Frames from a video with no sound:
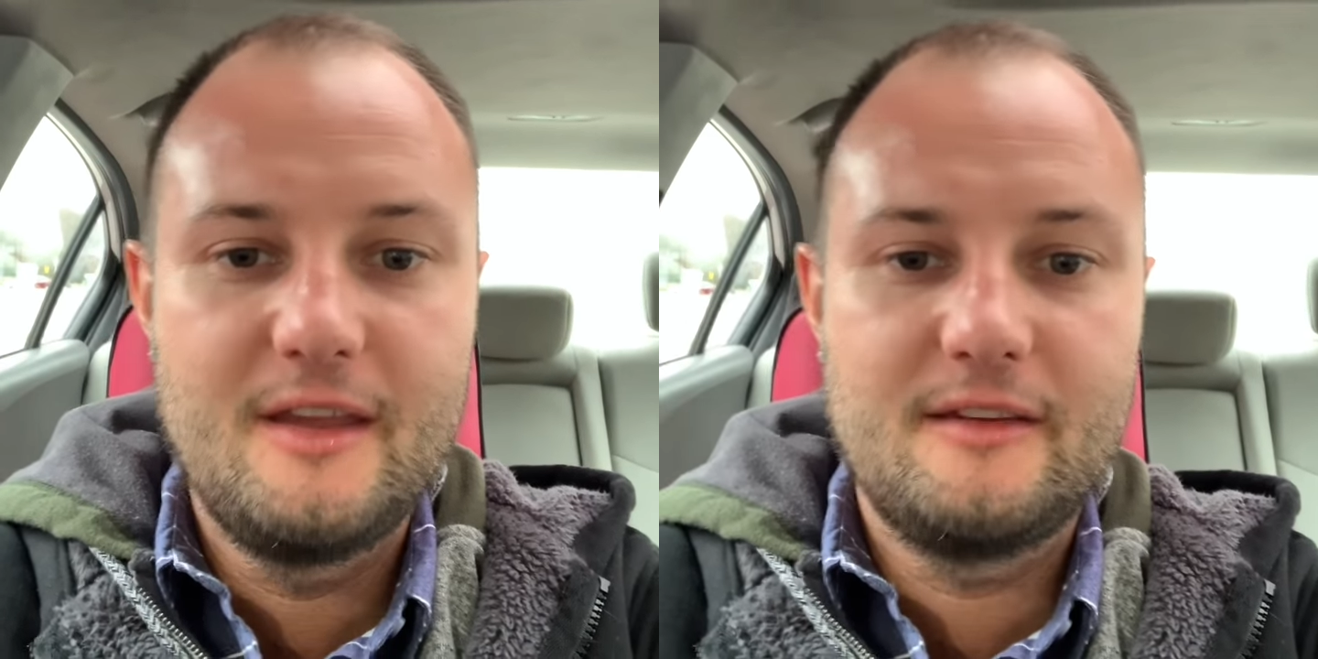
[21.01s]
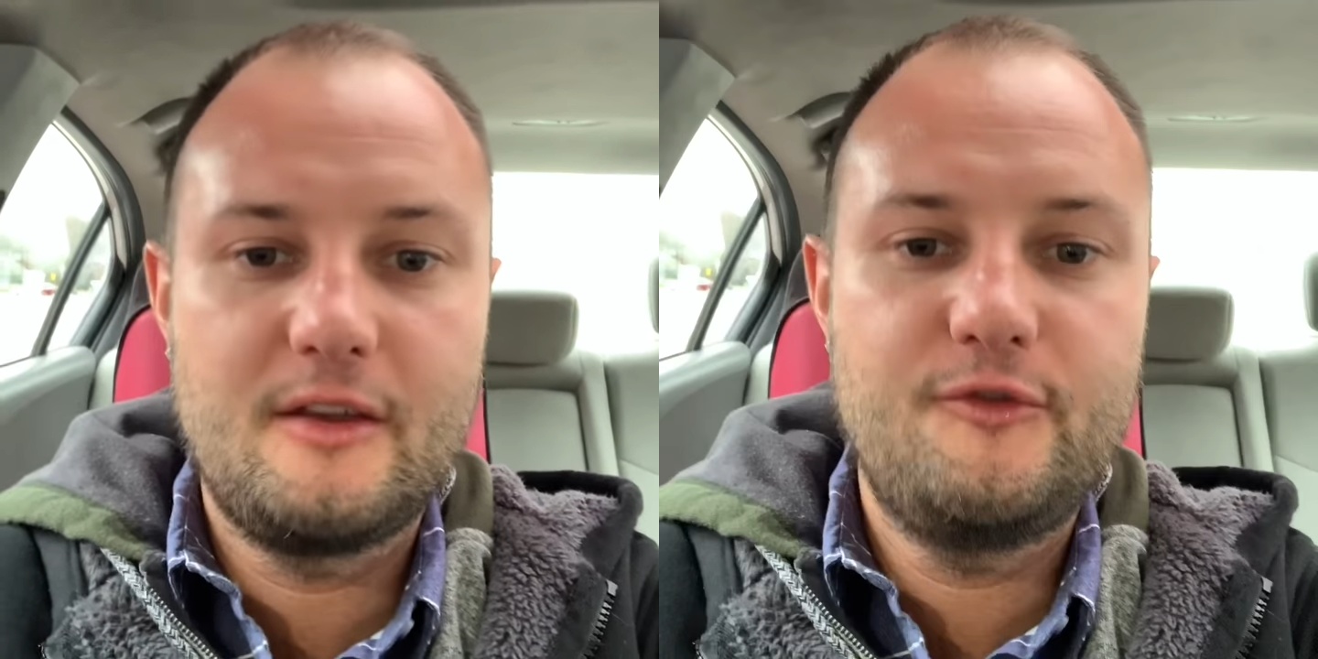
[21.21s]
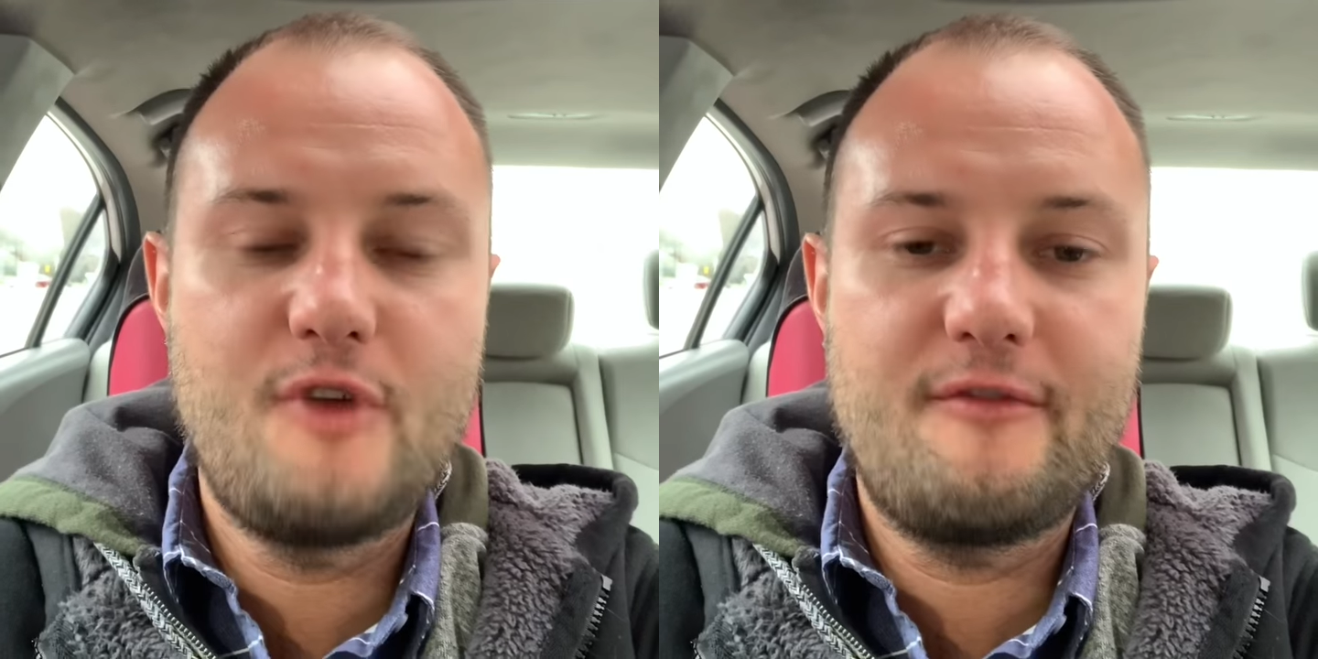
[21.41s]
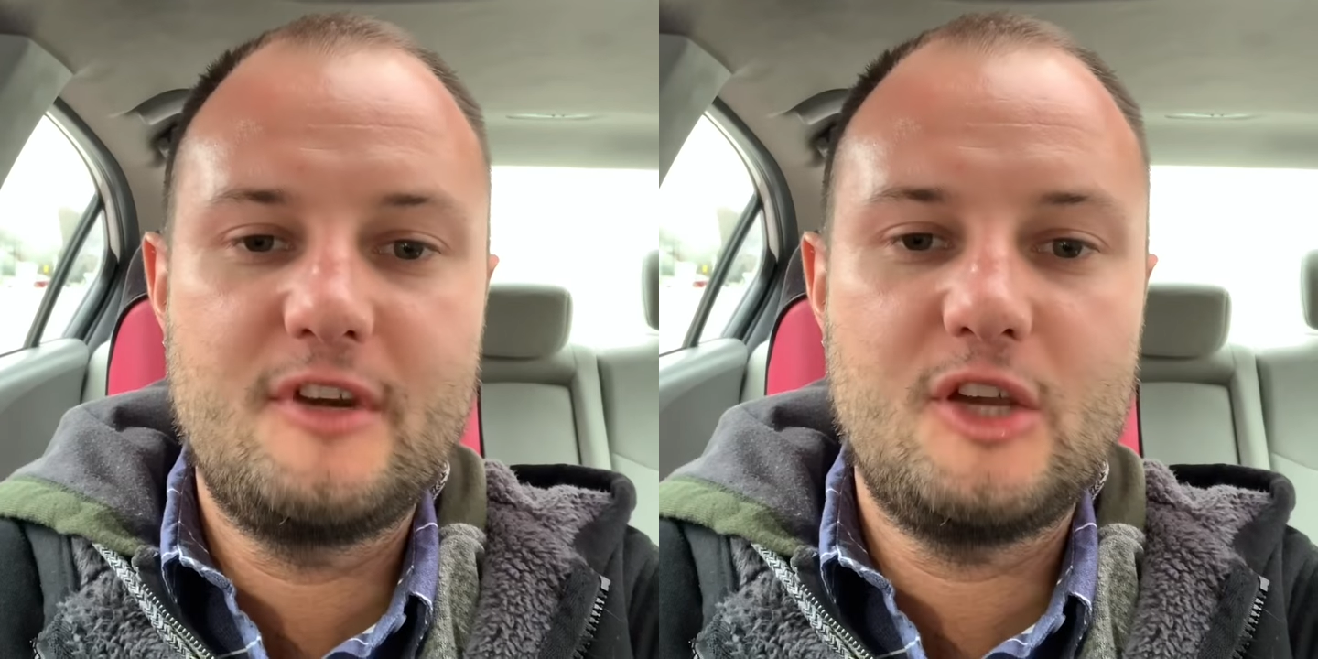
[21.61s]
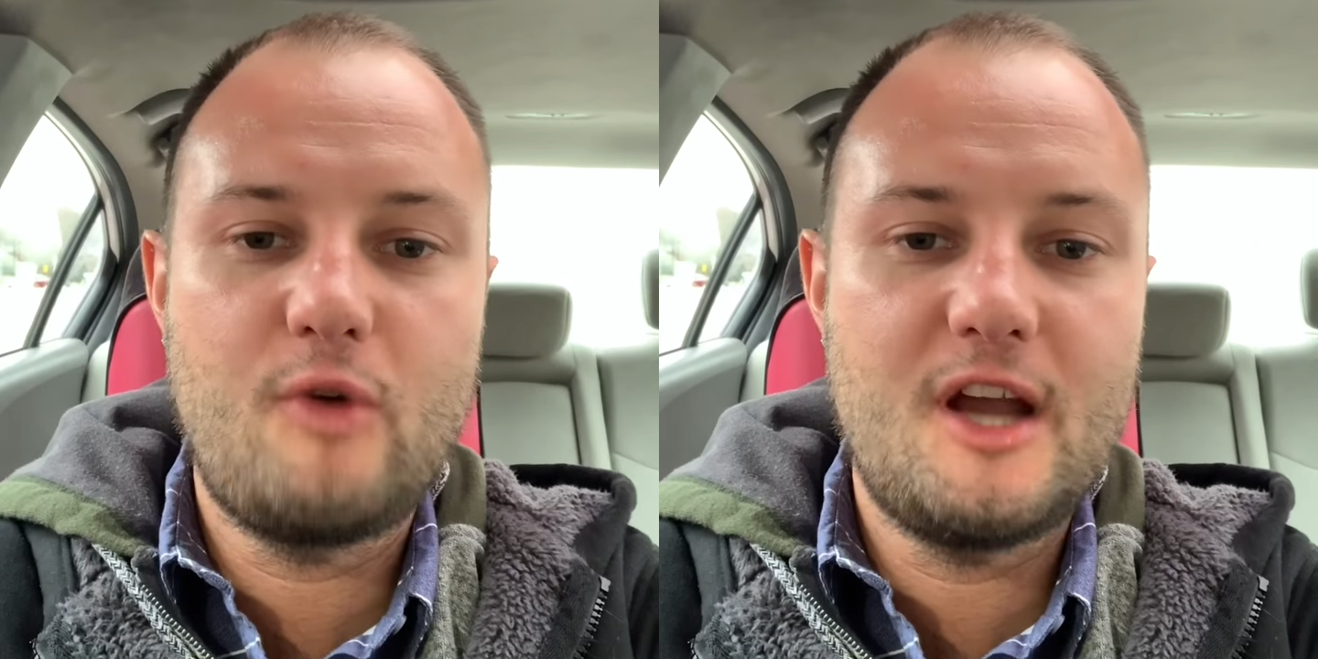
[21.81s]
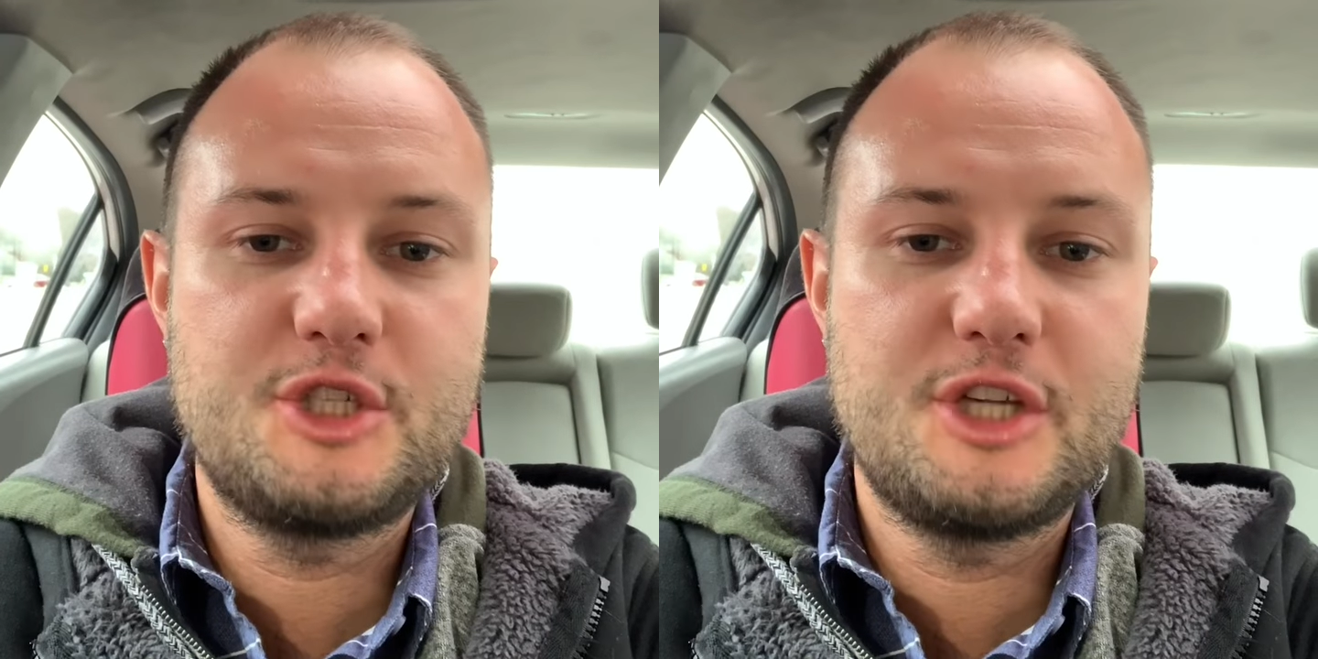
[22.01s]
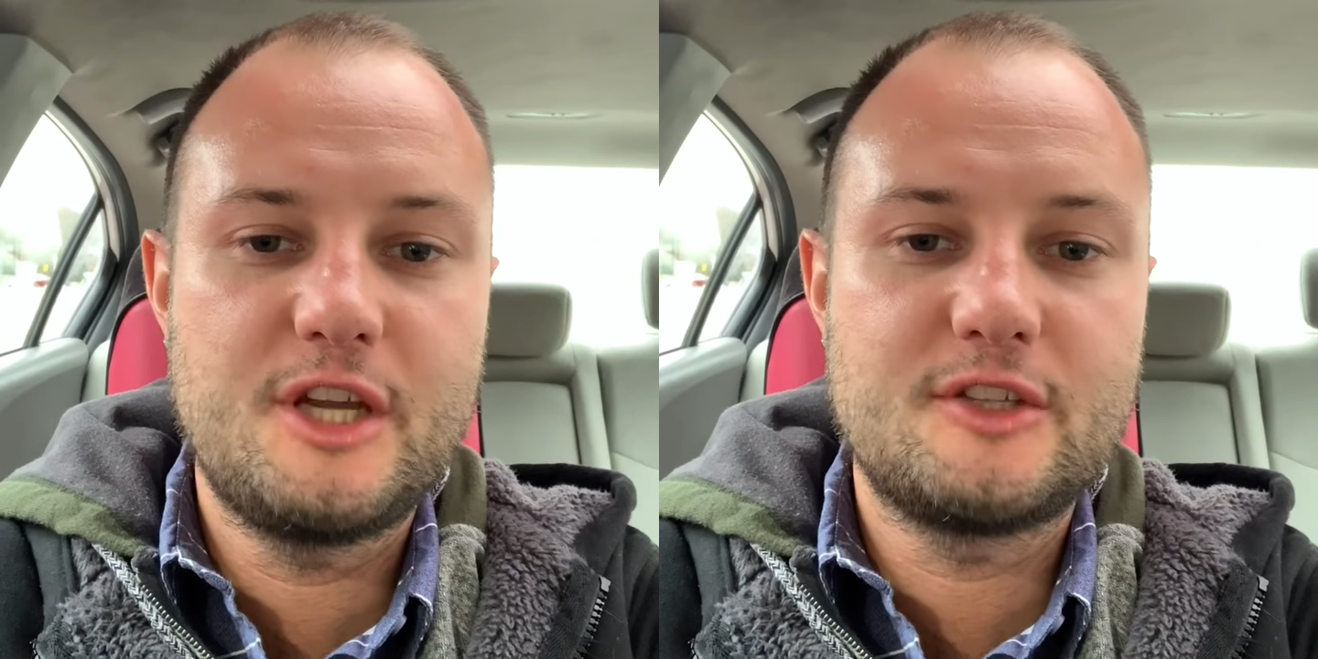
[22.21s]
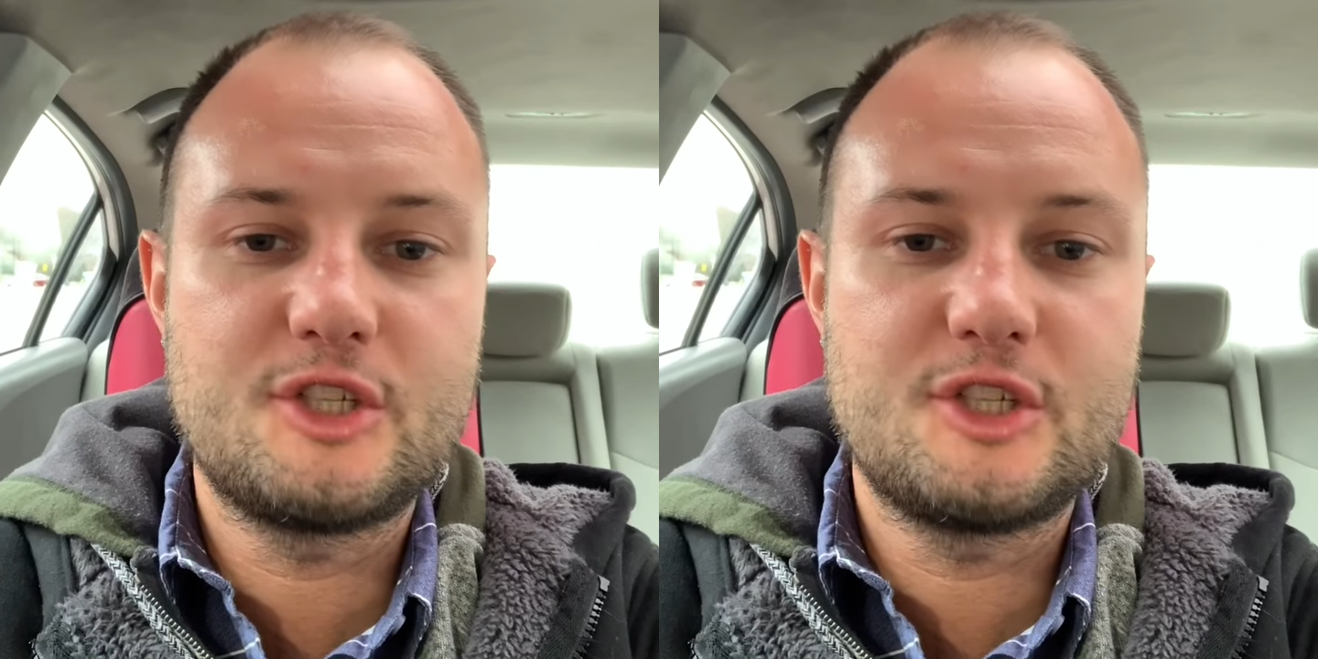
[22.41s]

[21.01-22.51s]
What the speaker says: So if you have any questions